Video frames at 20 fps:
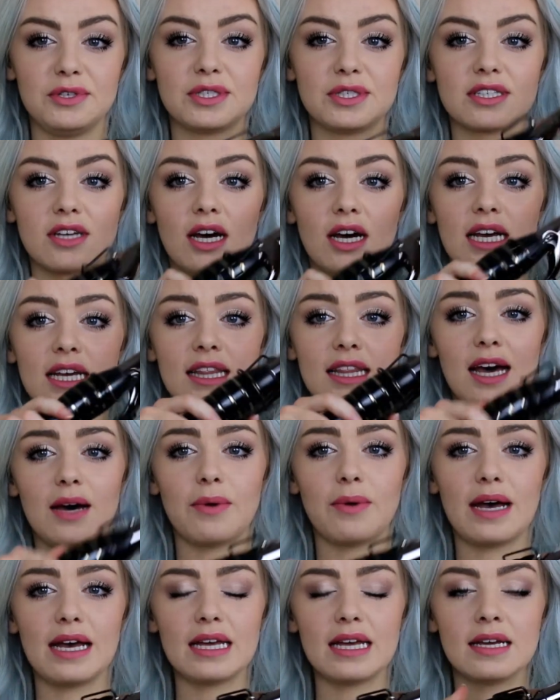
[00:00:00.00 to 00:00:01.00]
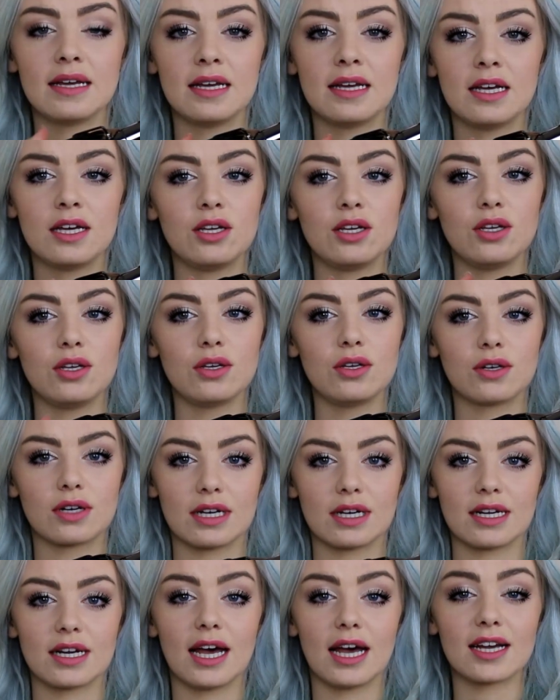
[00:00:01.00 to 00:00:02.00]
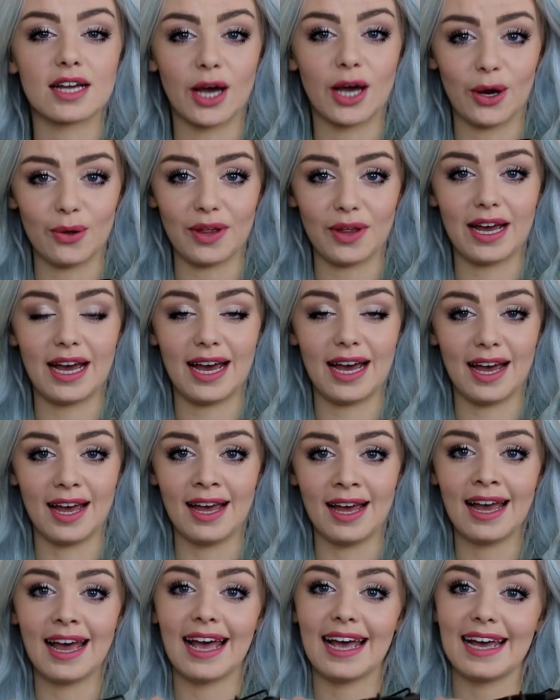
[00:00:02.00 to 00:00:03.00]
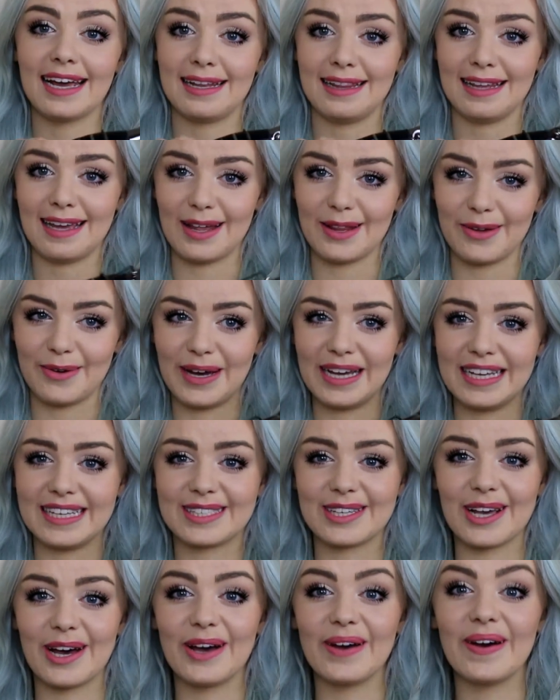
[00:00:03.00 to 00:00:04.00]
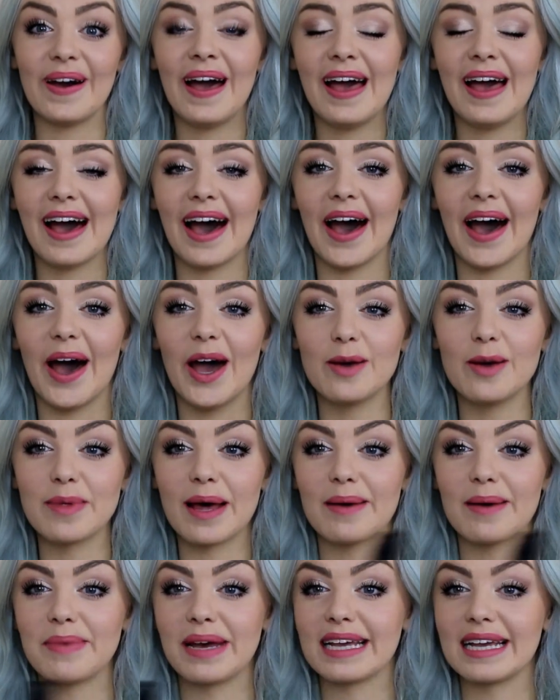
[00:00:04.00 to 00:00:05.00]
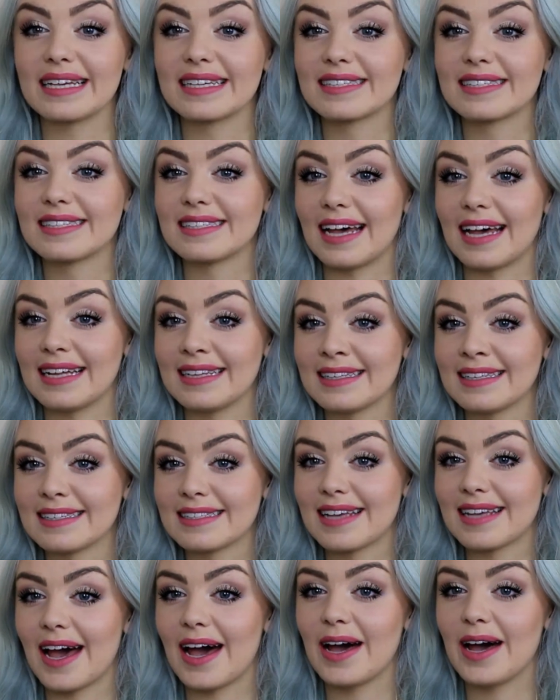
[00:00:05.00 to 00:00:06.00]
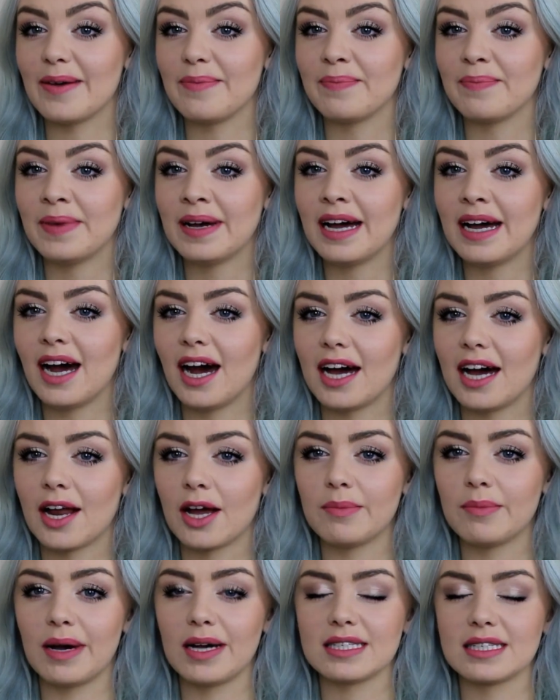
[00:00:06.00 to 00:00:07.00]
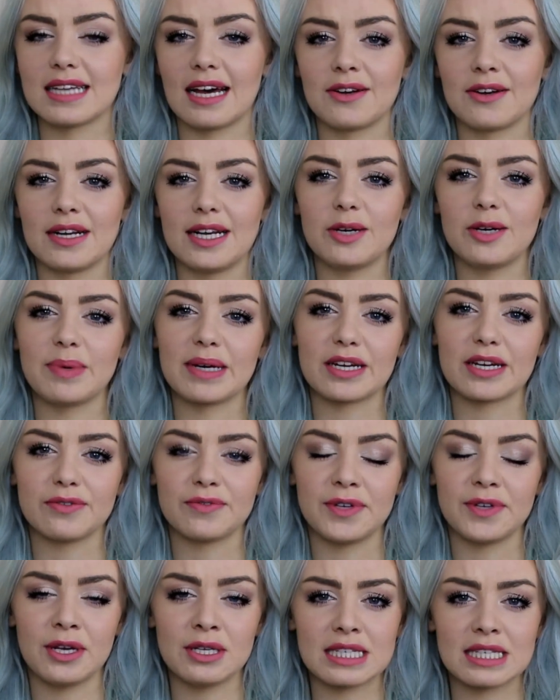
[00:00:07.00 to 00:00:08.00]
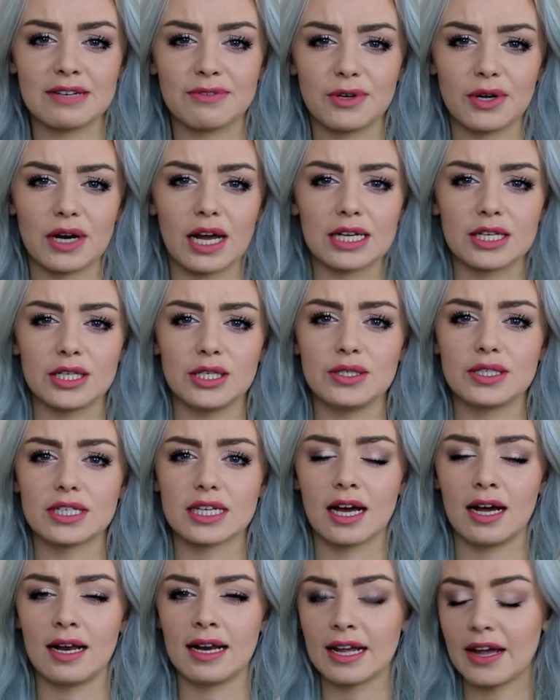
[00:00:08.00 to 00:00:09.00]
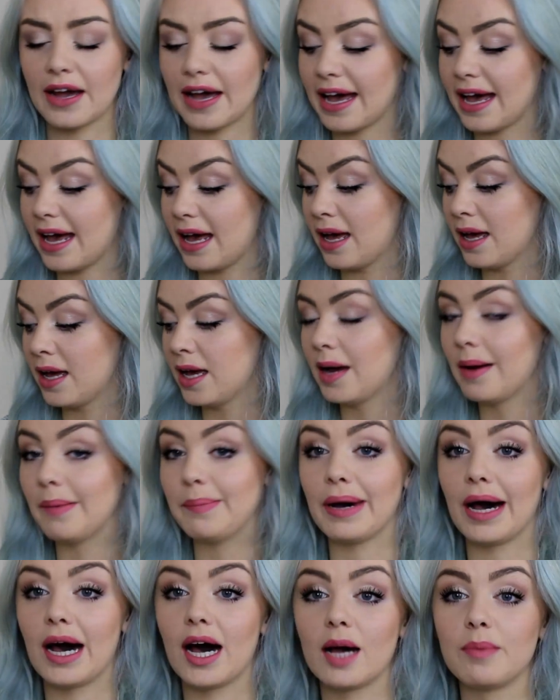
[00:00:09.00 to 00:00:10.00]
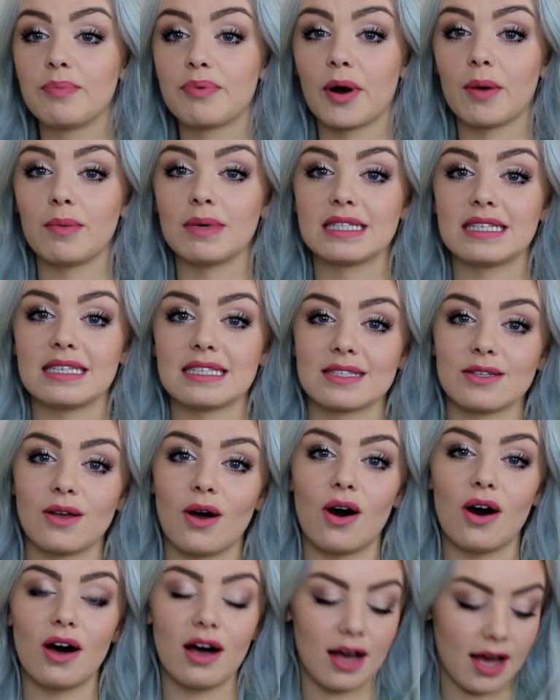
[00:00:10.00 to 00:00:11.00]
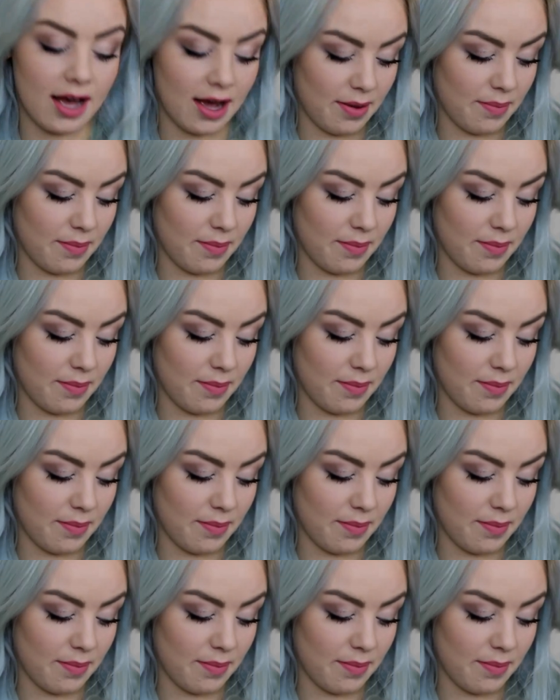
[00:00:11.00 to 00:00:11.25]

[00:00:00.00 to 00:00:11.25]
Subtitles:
you start it that way, you're going to curl the hair in the other way. So I hope that makes sense. I know it might sound a little bit confusing if you're like new to curling your hair, but I promise it's not.